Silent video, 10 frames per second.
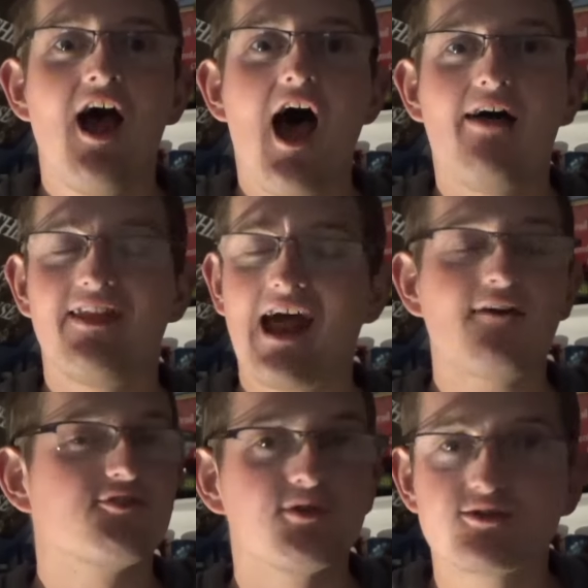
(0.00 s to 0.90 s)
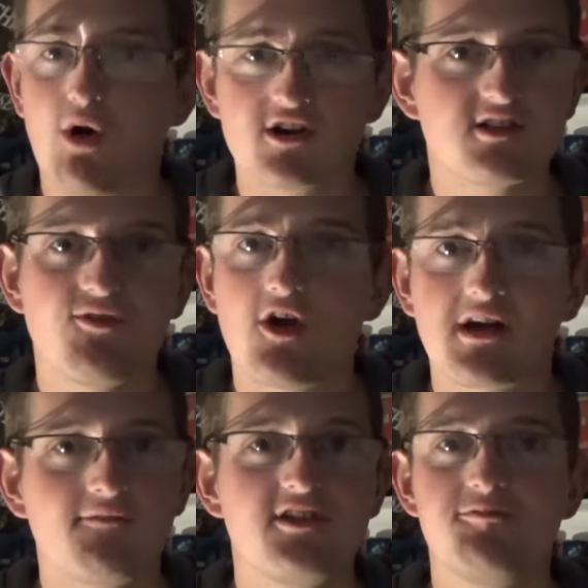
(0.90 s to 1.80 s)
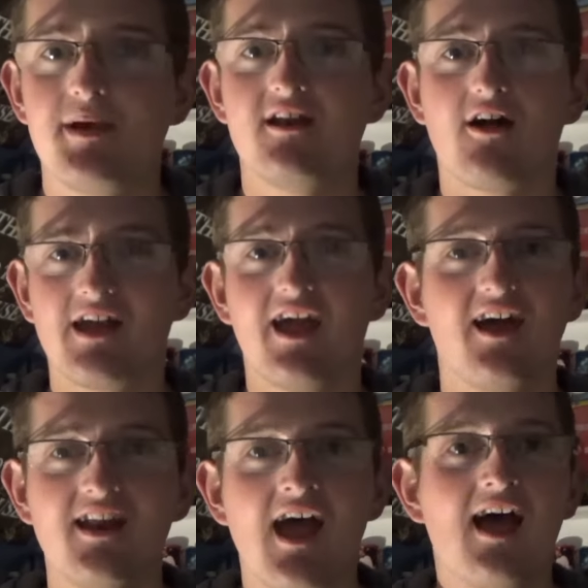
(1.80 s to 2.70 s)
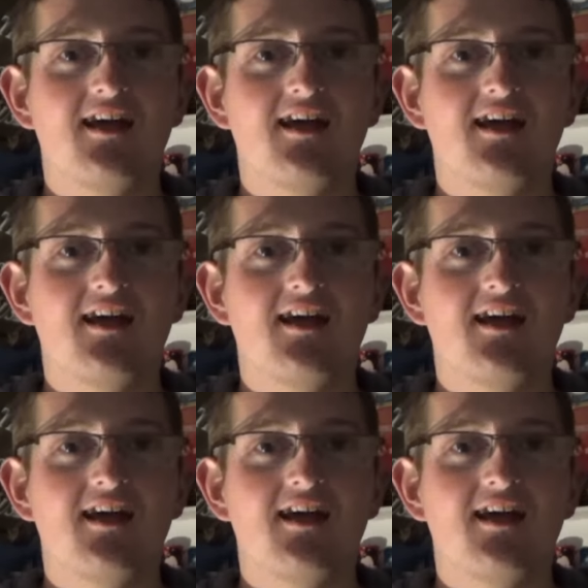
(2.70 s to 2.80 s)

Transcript: And then afterwards, watch the vlog after you've been on it and